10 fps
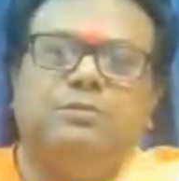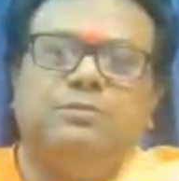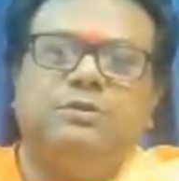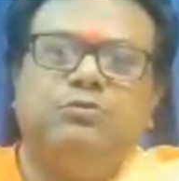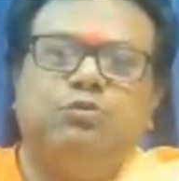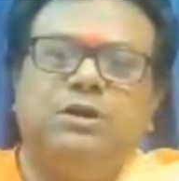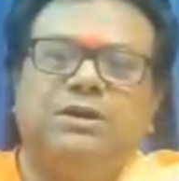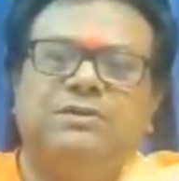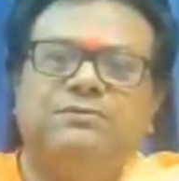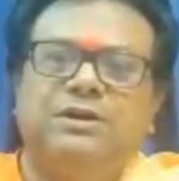the work
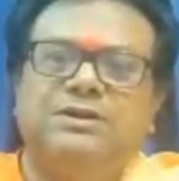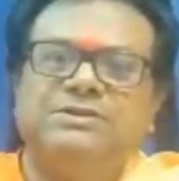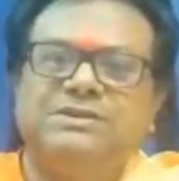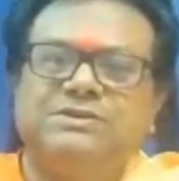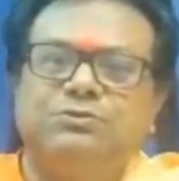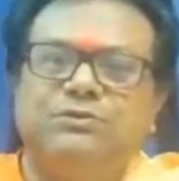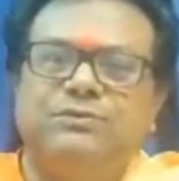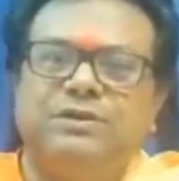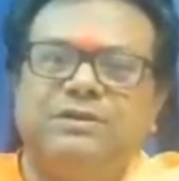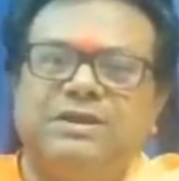in Varanasi is going
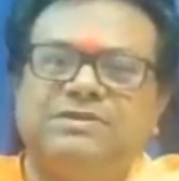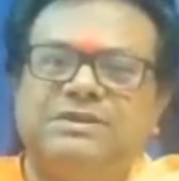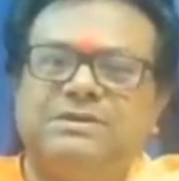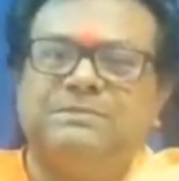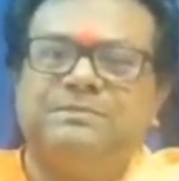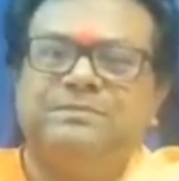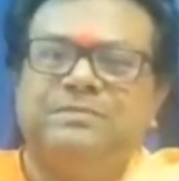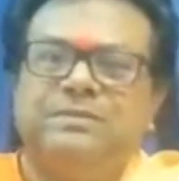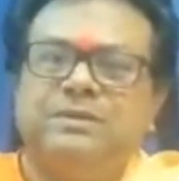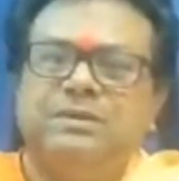very nicely,
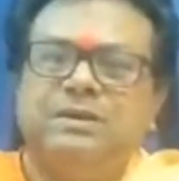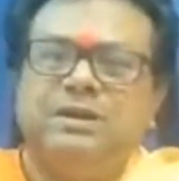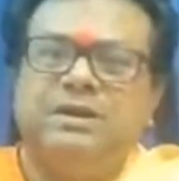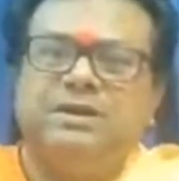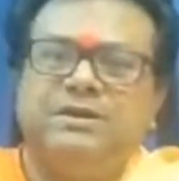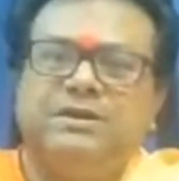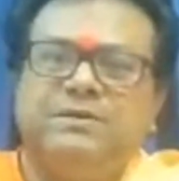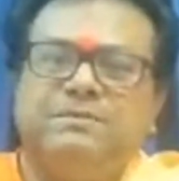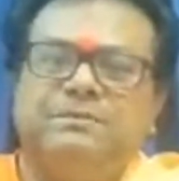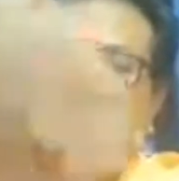and
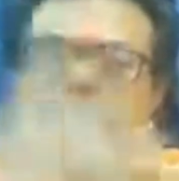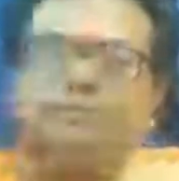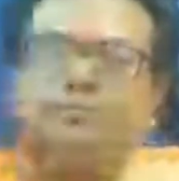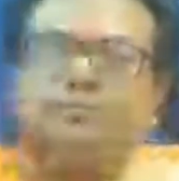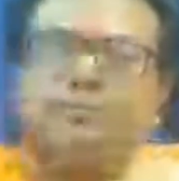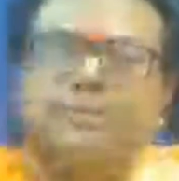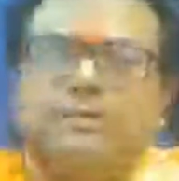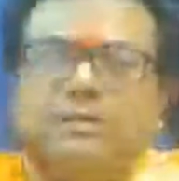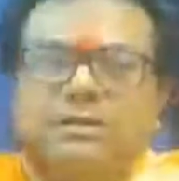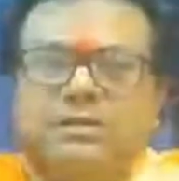there
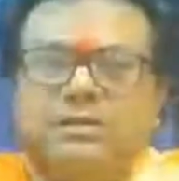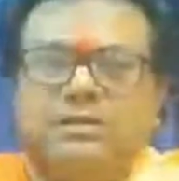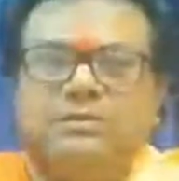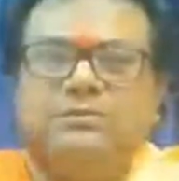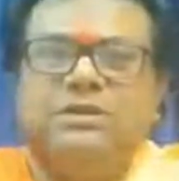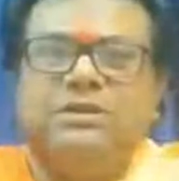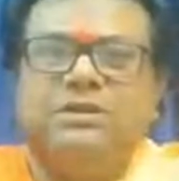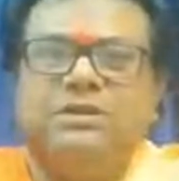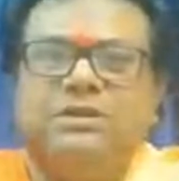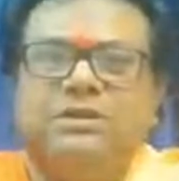are
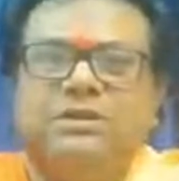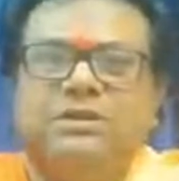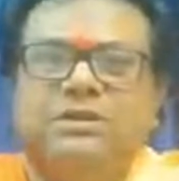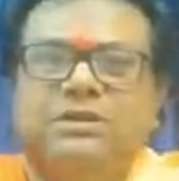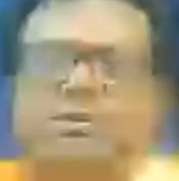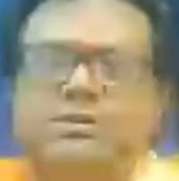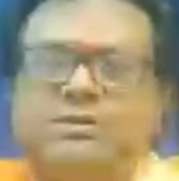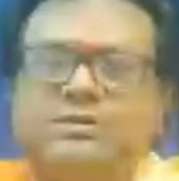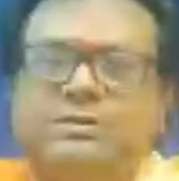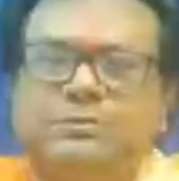people who are
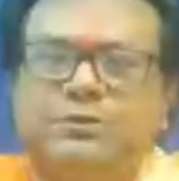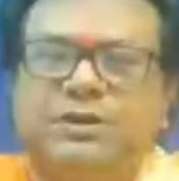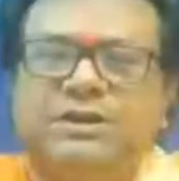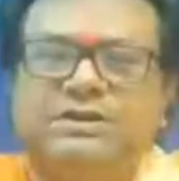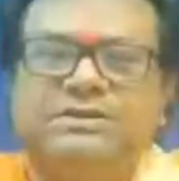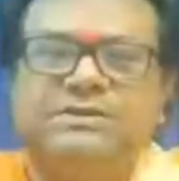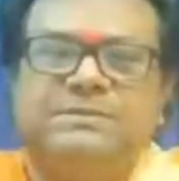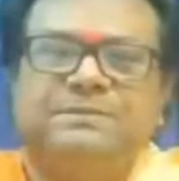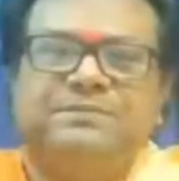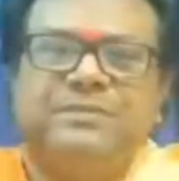supporting us,
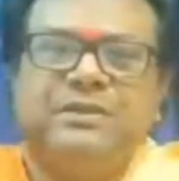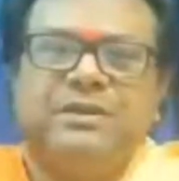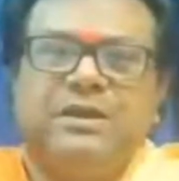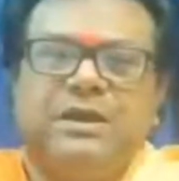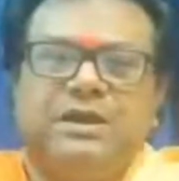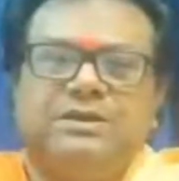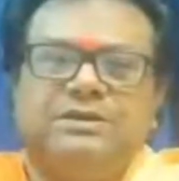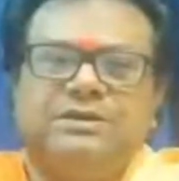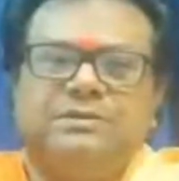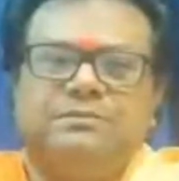and
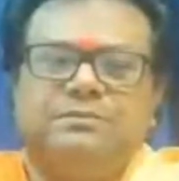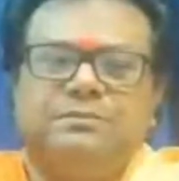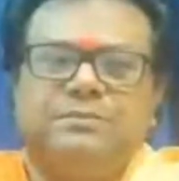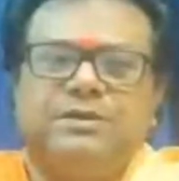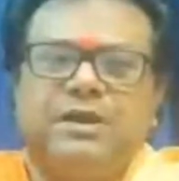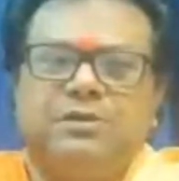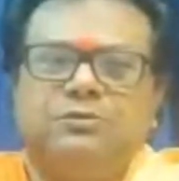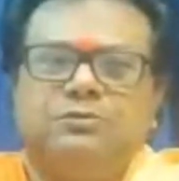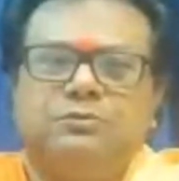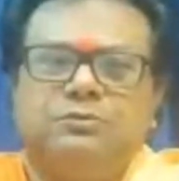now
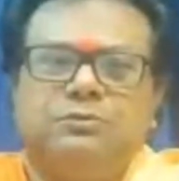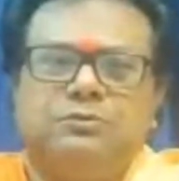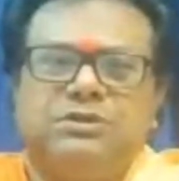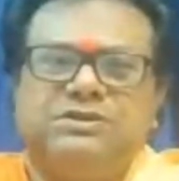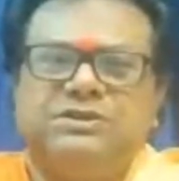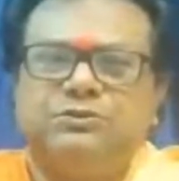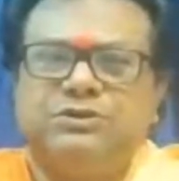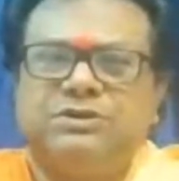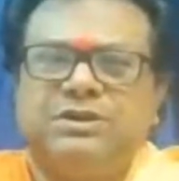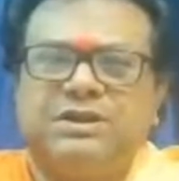the situation
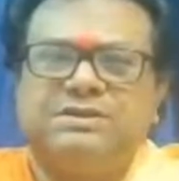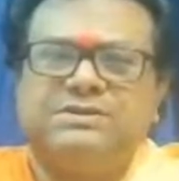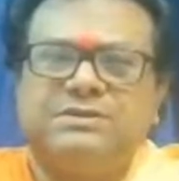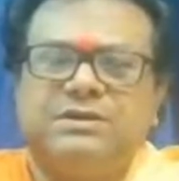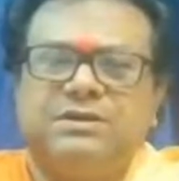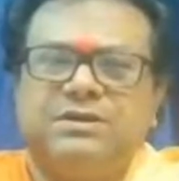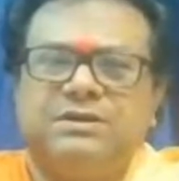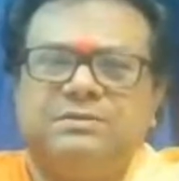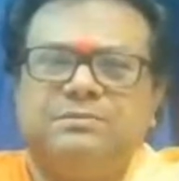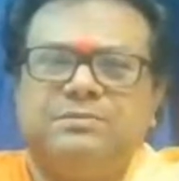has
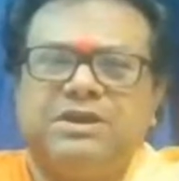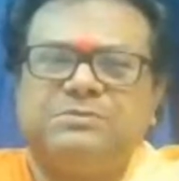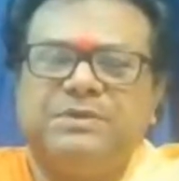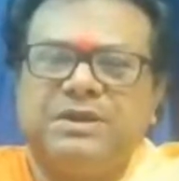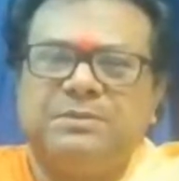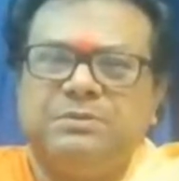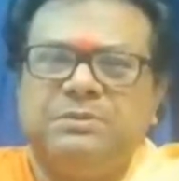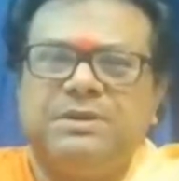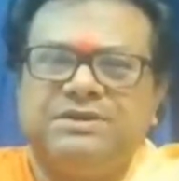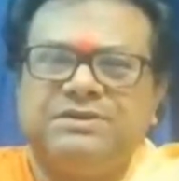become a little
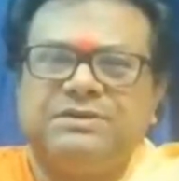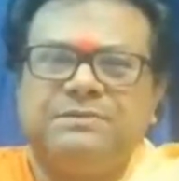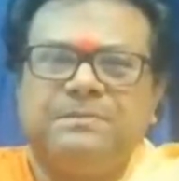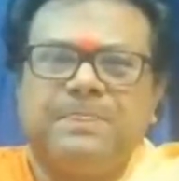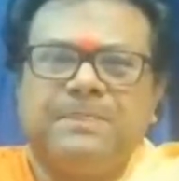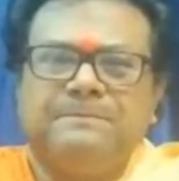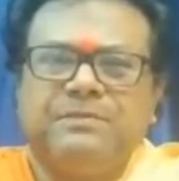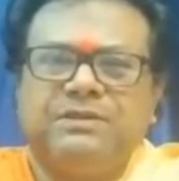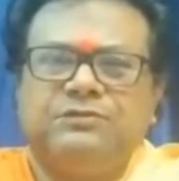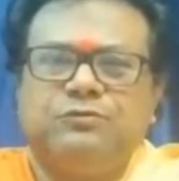bit better.
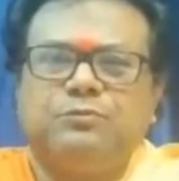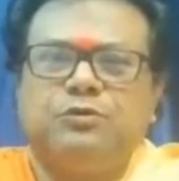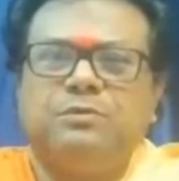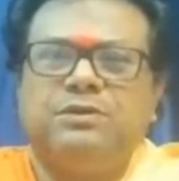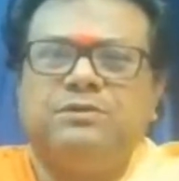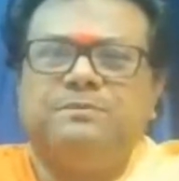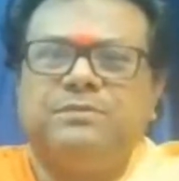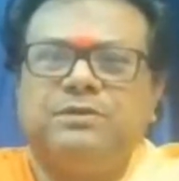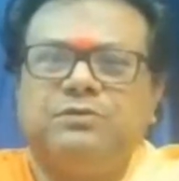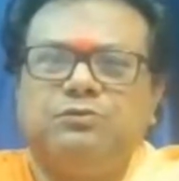So probably
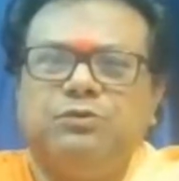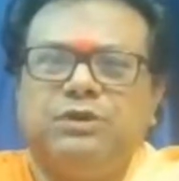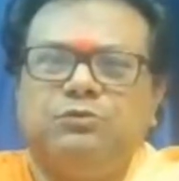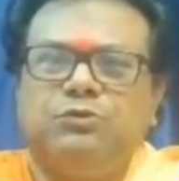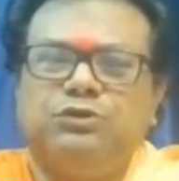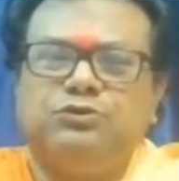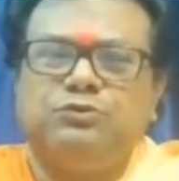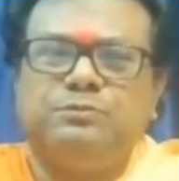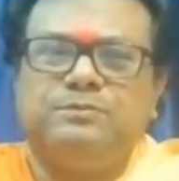we are going to